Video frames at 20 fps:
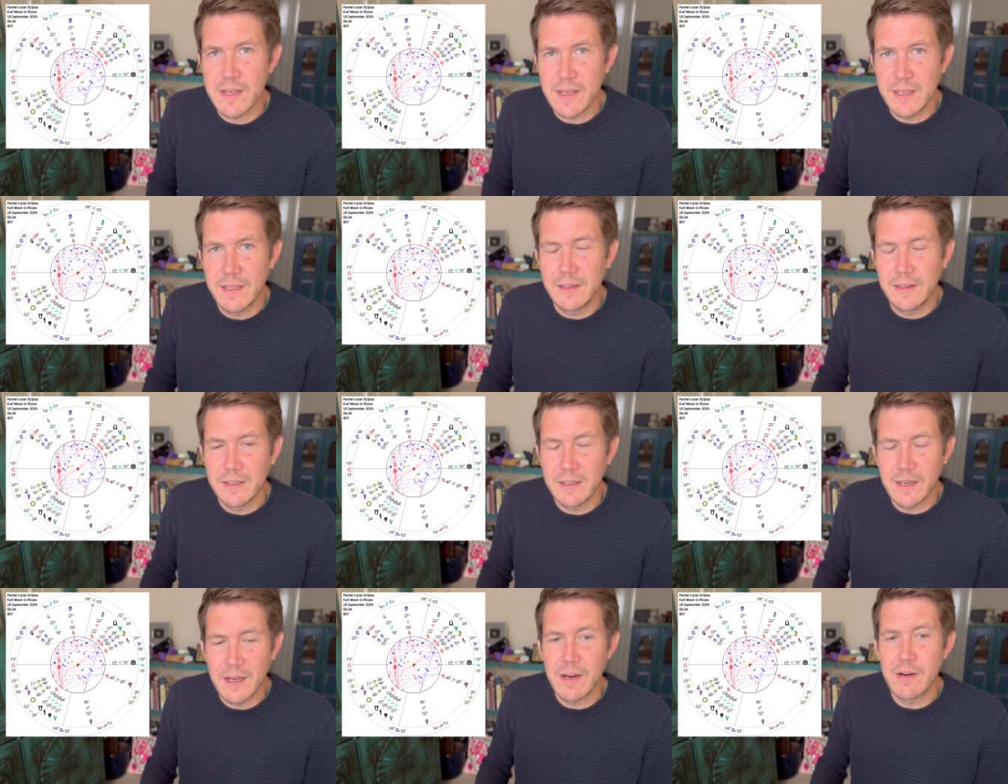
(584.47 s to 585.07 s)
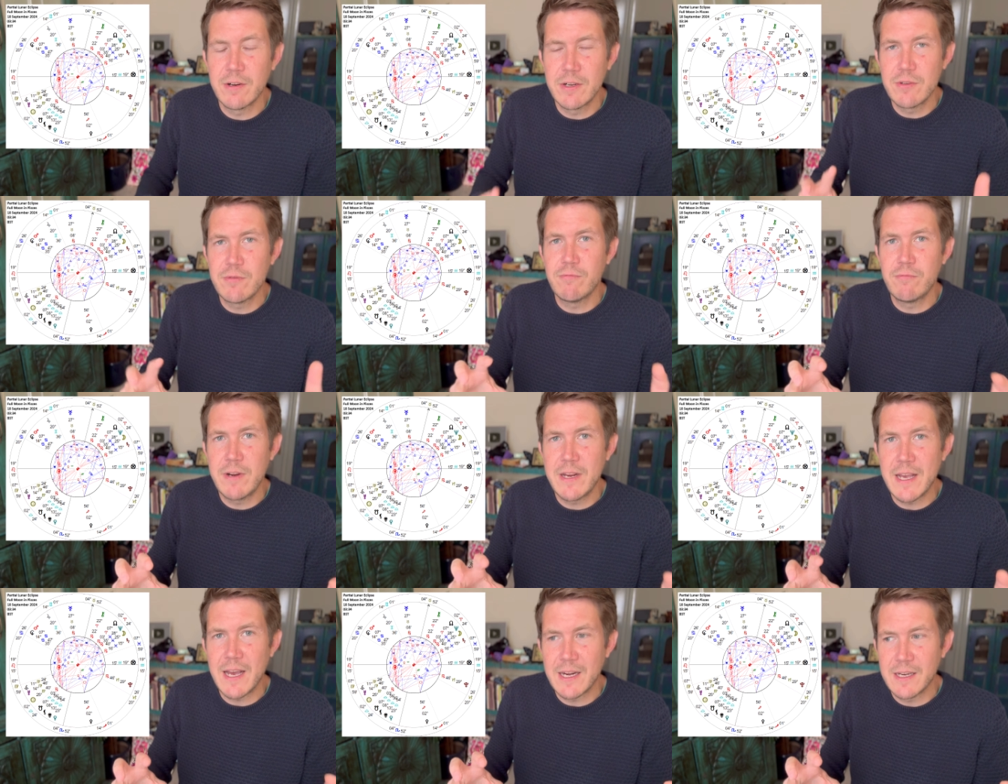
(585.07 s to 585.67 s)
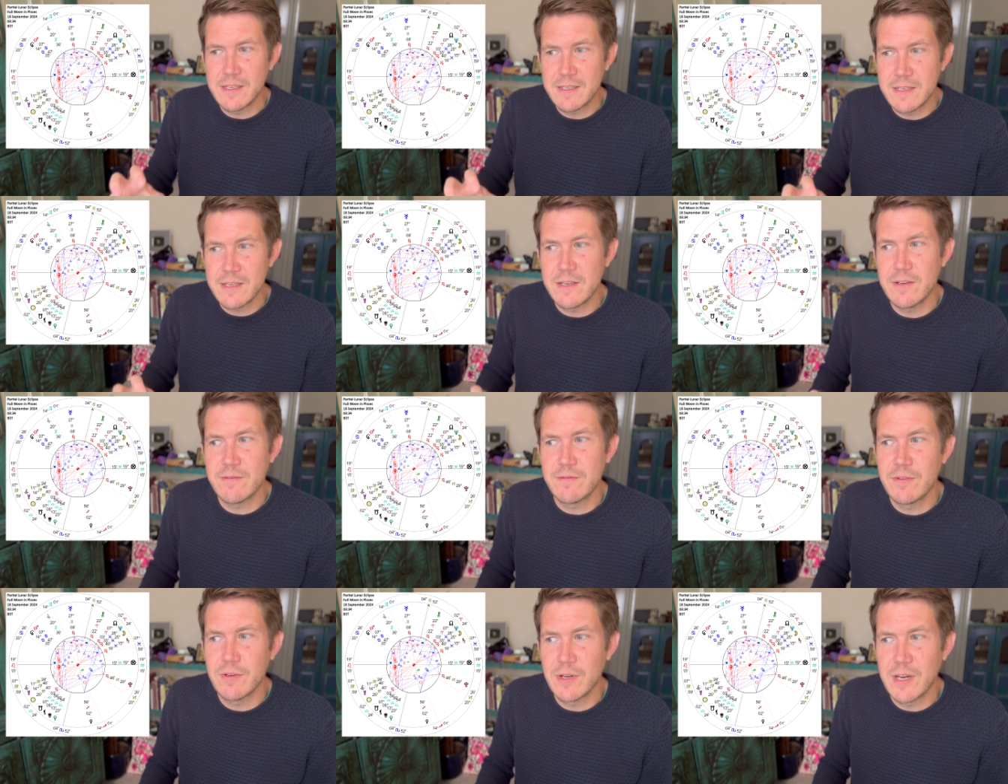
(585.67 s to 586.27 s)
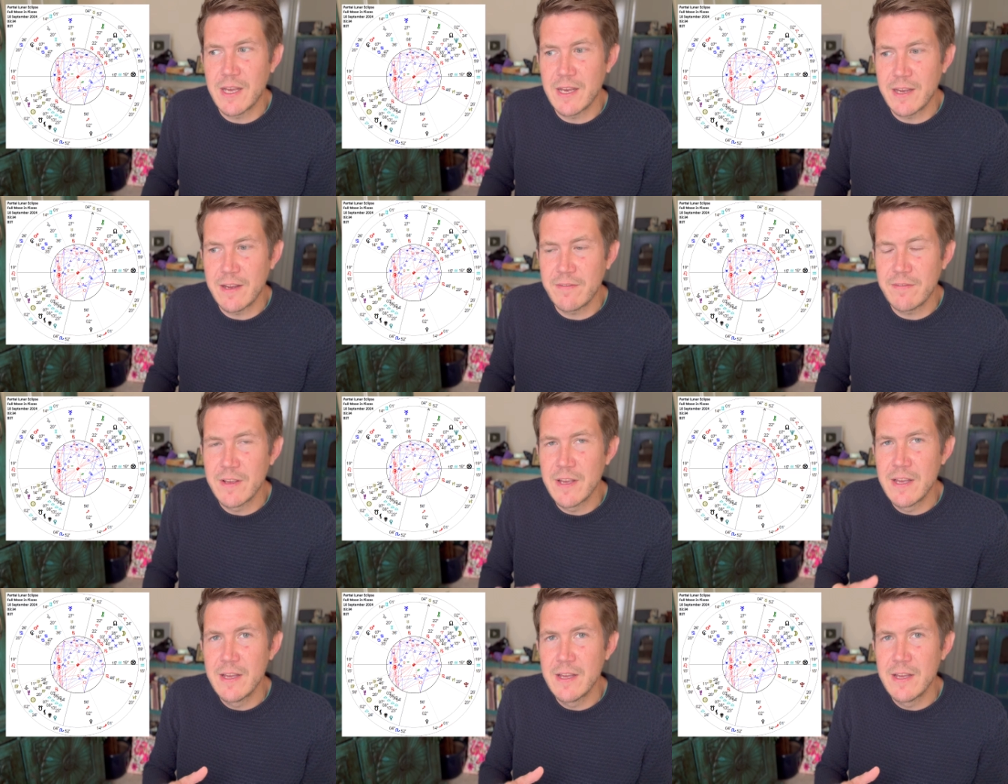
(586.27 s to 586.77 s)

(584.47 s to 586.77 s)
in the current reality of your life,